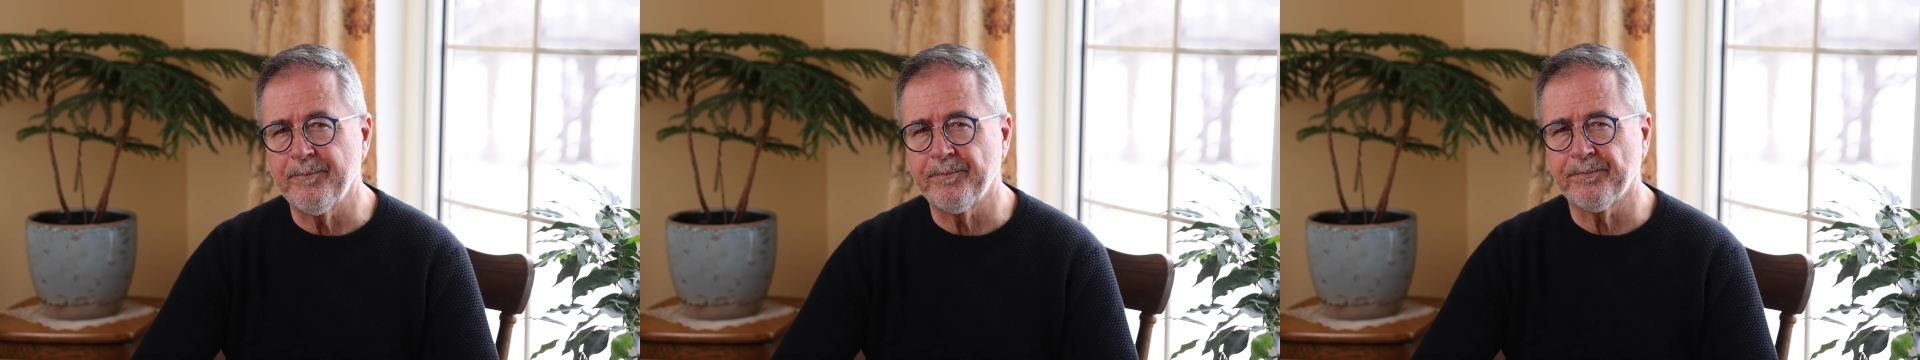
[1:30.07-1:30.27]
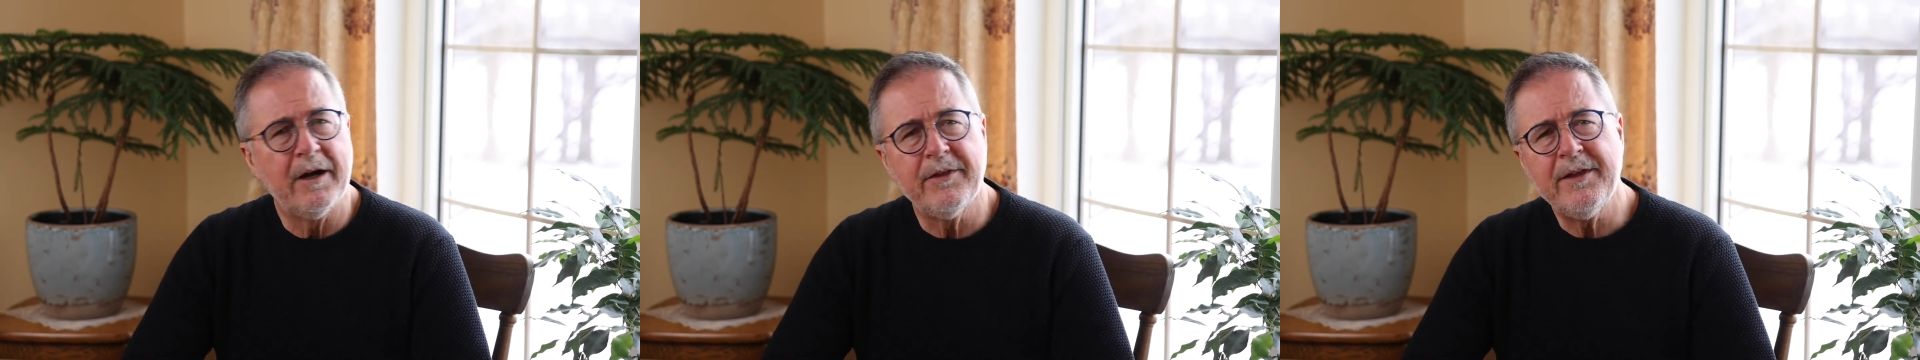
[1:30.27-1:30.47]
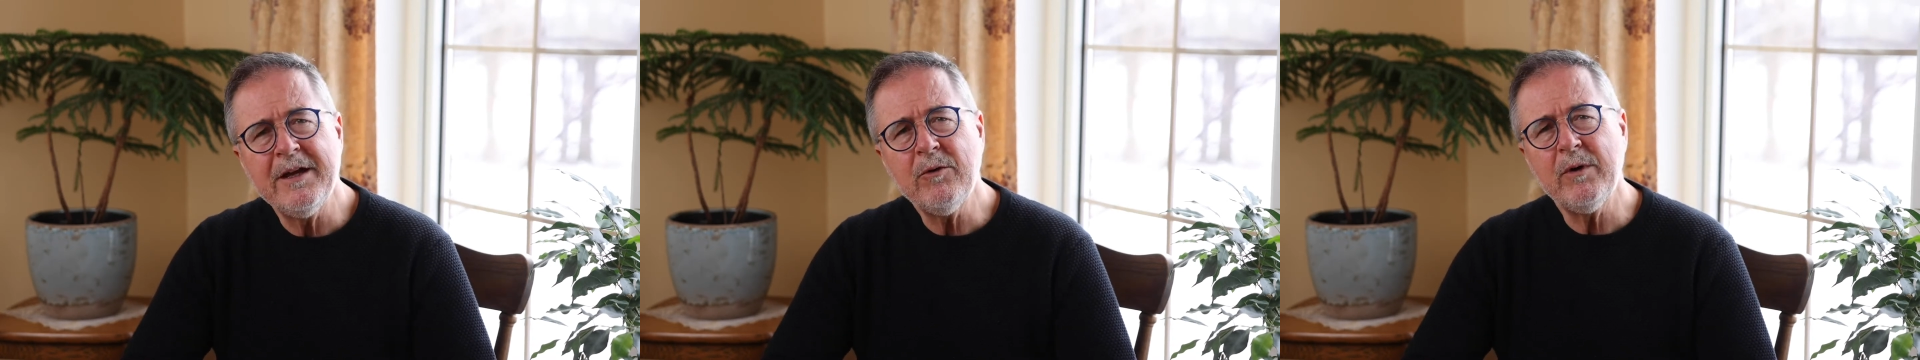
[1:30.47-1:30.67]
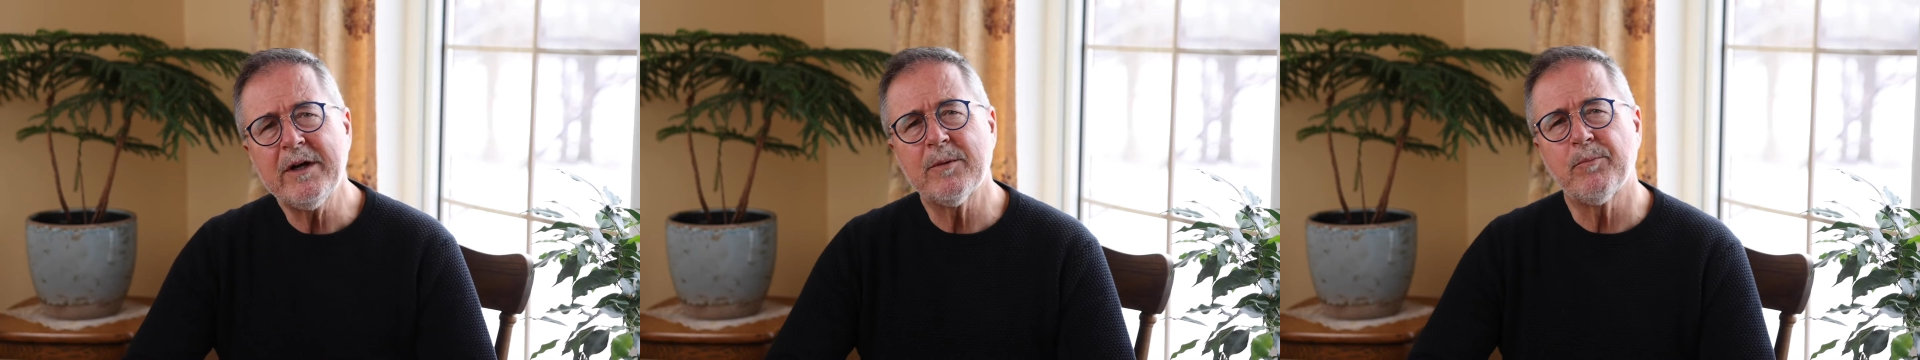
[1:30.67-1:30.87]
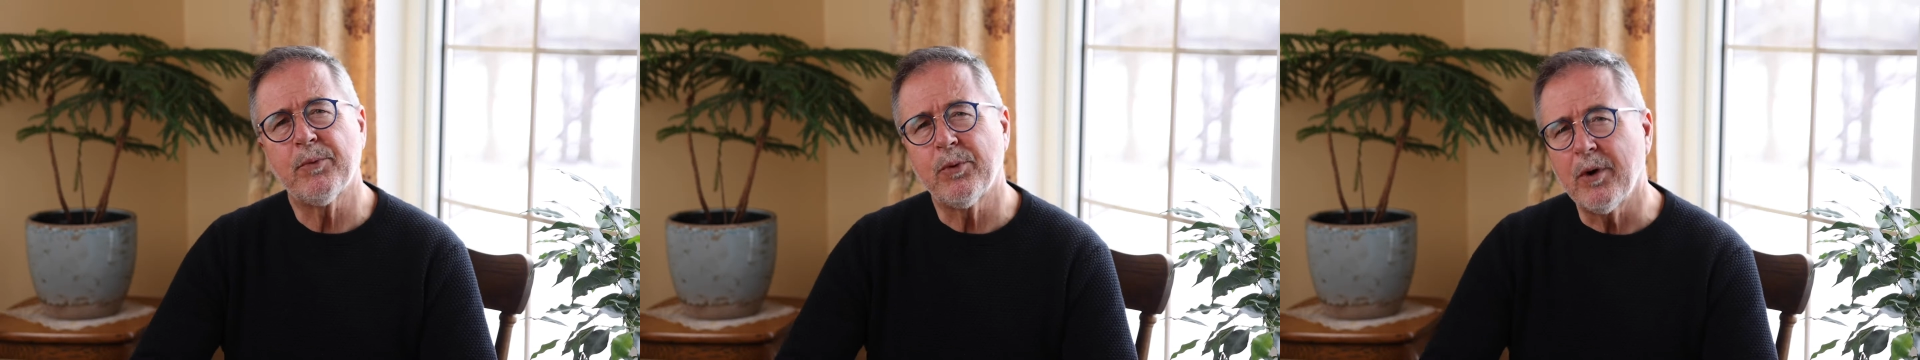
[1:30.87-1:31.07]
I think we
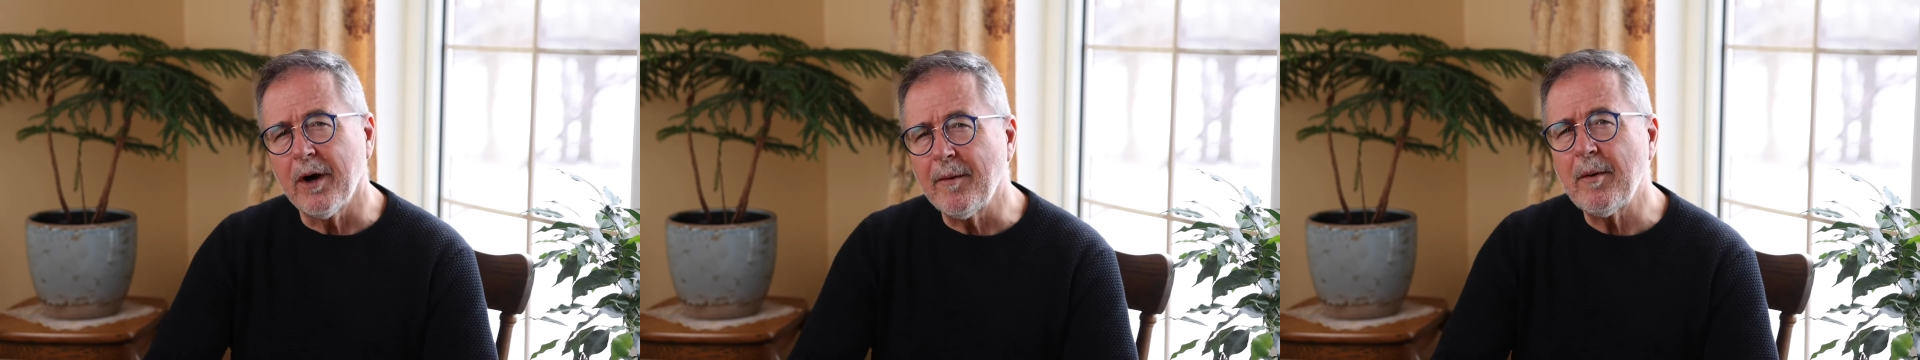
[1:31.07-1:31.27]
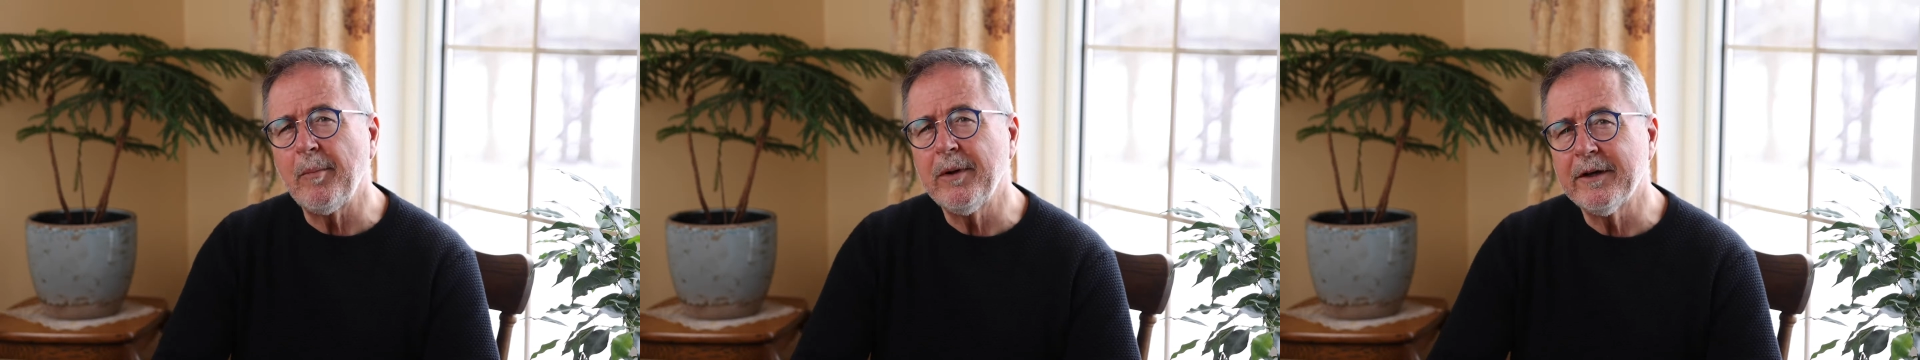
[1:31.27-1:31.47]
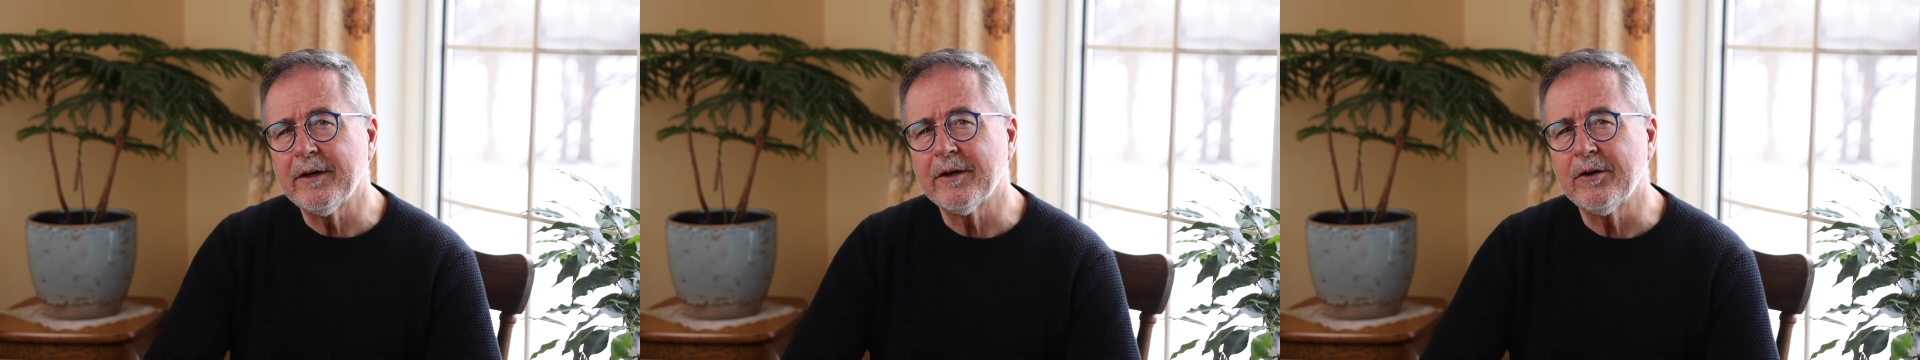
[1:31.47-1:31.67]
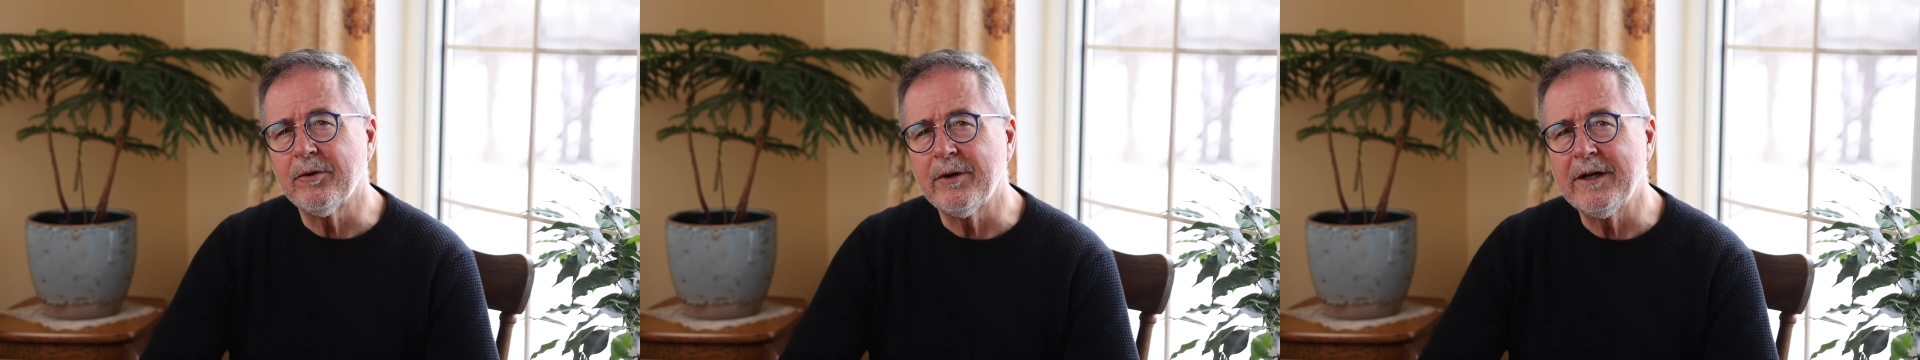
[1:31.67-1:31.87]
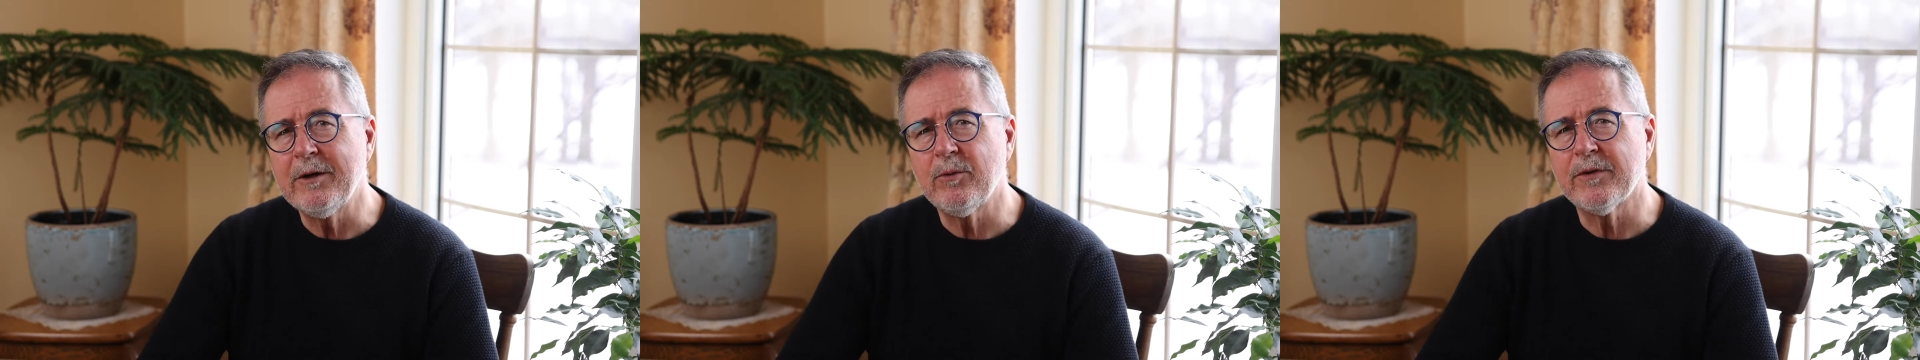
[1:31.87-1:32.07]
could probably
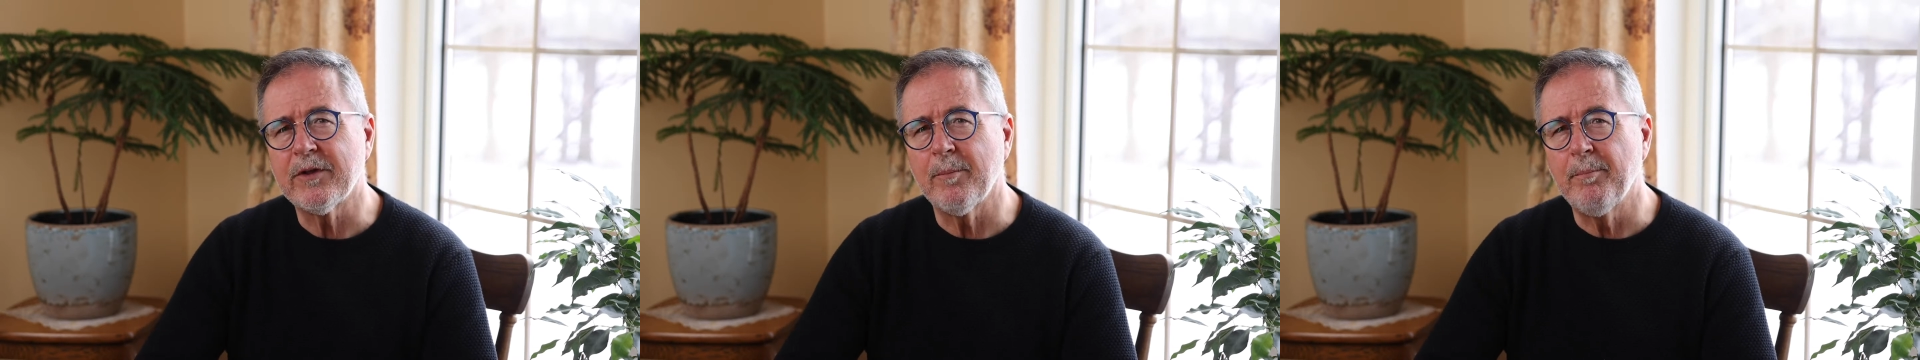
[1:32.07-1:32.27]
agree with the